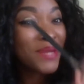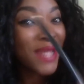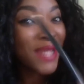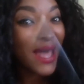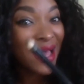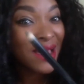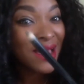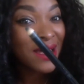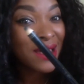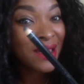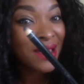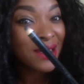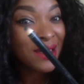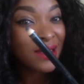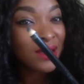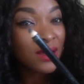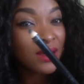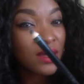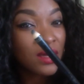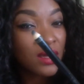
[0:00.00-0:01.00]
black
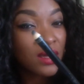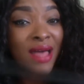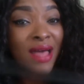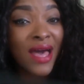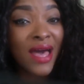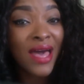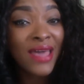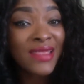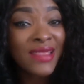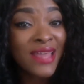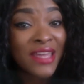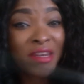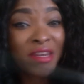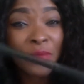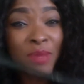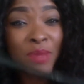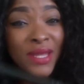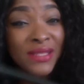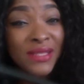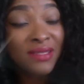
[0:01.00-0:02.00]

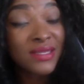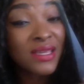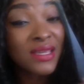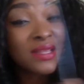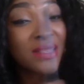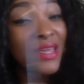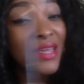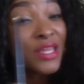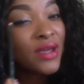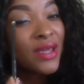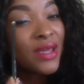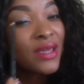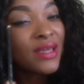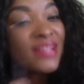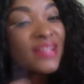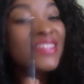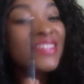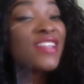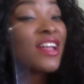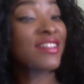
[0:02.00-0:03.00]
eyeliner pencil, it,
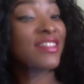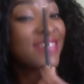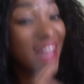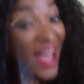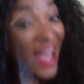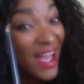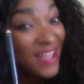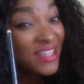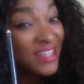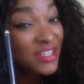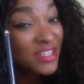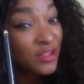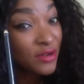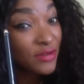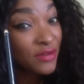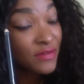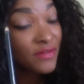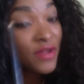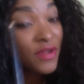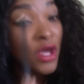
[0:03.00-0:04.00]
it's not dark
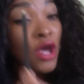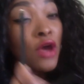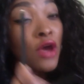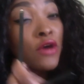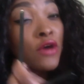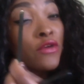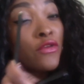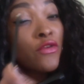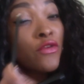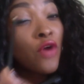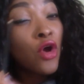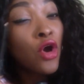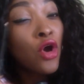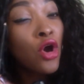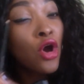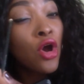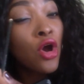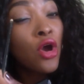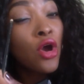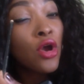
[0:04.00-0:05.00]
enough
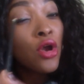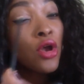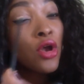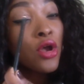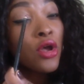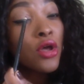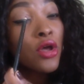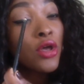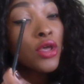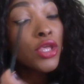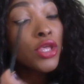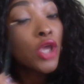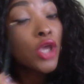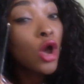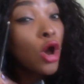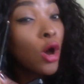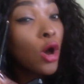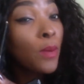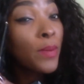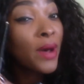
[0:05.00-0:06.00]
for your
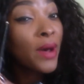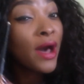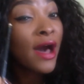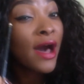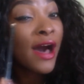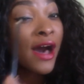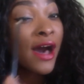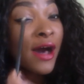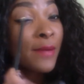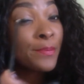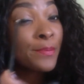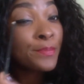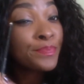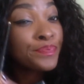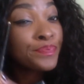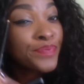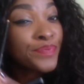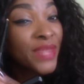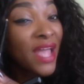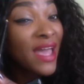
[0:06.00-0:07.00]
upper arm
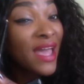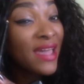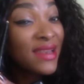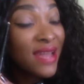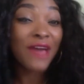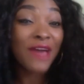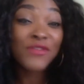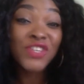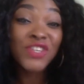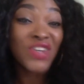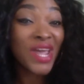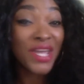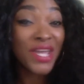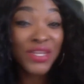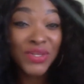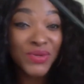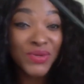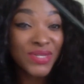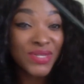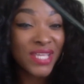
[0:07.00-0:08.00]
eyeliner. I've tried
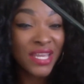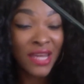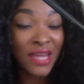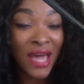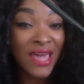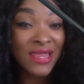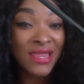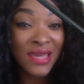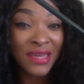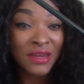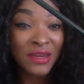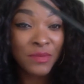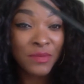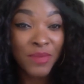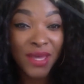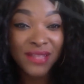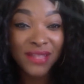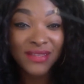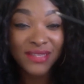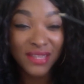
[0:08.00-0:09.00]
using an eyeliner
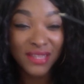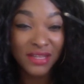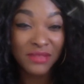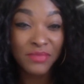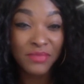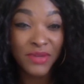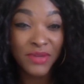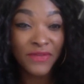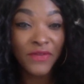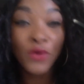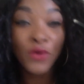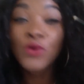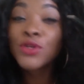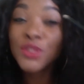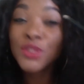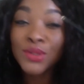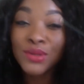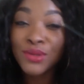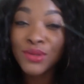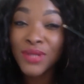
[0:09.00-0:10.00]
pencil before
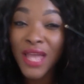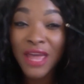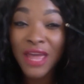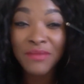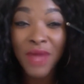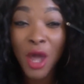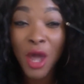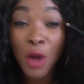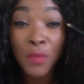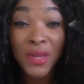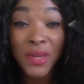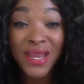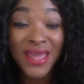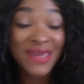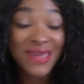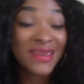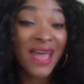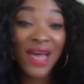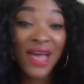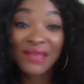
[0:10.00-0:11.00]
to line my upper
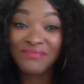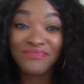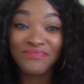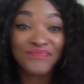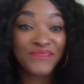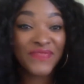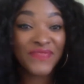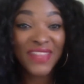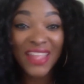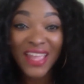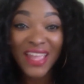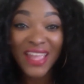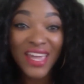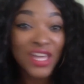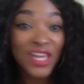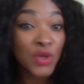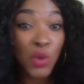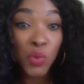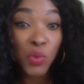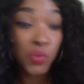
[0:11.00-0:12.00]
line and
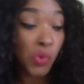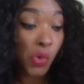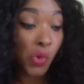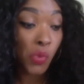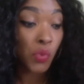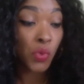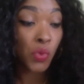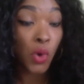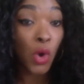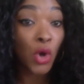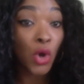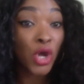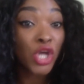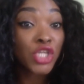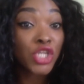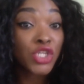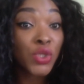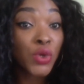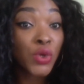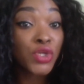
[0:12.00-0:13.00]
it won't work
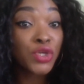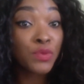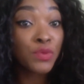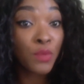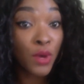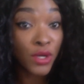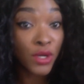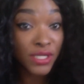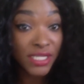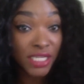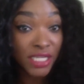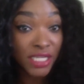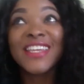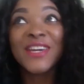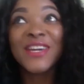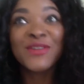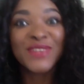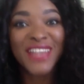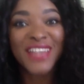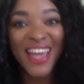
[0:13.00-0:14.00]
so you must
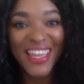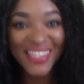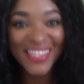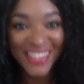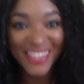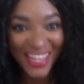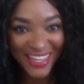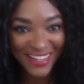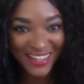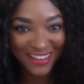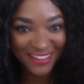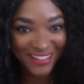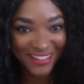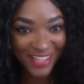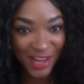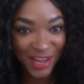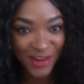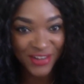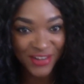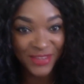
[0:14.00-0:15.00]
liquid eyeliner
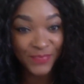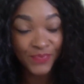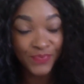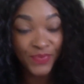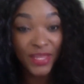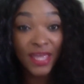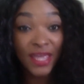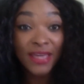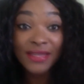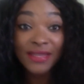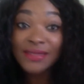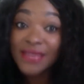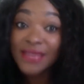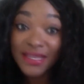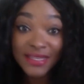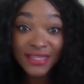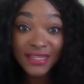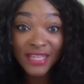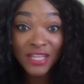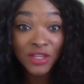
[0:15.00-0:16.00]
sorry
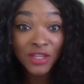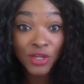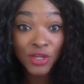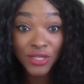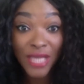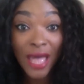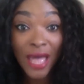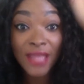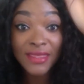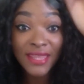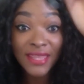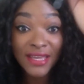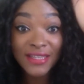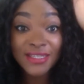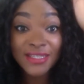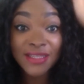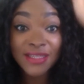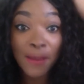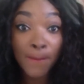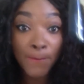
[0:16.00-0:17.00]
this is a, not, a next
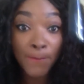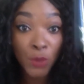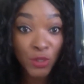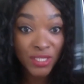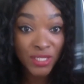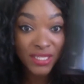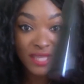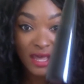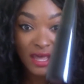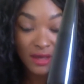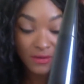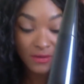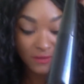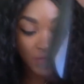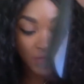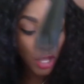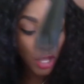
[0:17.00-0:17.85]
must have